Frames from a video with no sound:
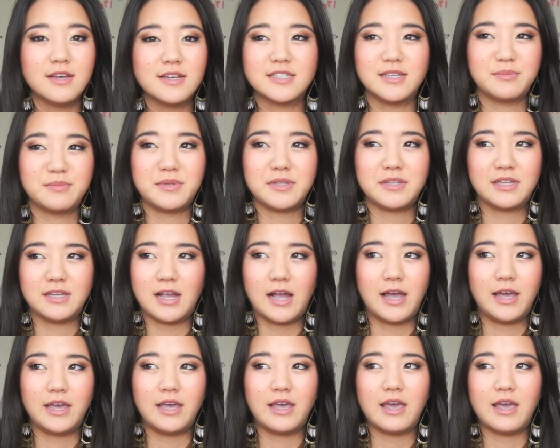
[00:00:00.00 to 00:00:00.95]
something that
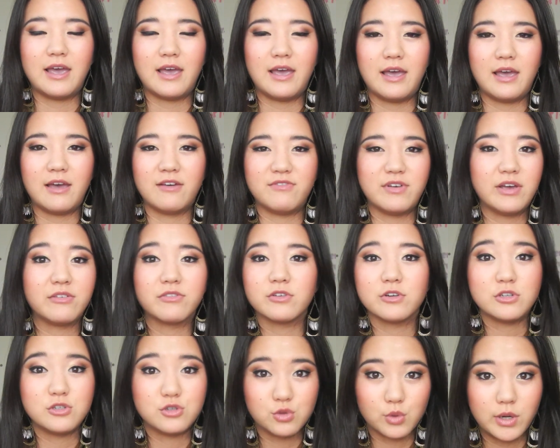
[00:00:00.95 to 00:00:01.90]
I have
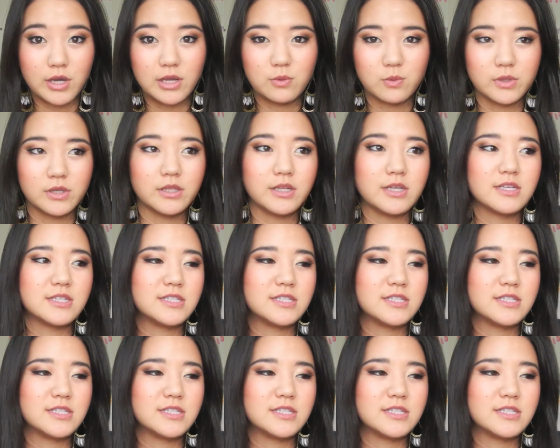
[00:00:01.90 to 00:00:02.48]
ever enjoyed really.